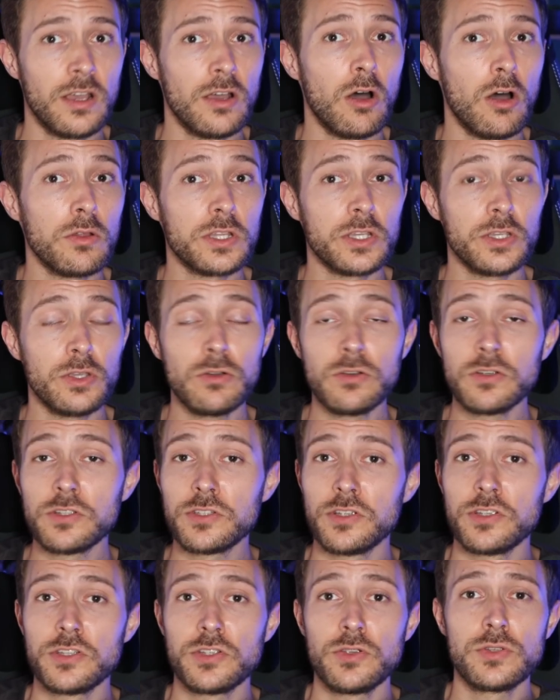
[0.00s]
all the
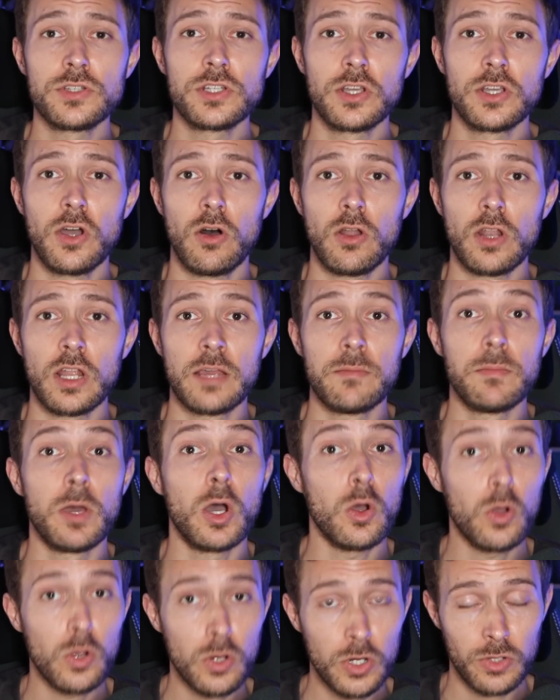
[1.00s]
youngsters used to call him
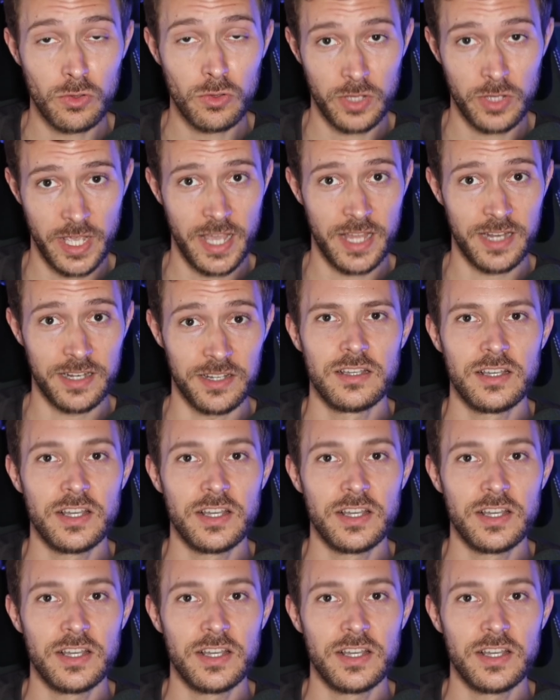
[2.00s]
Uncle Ken,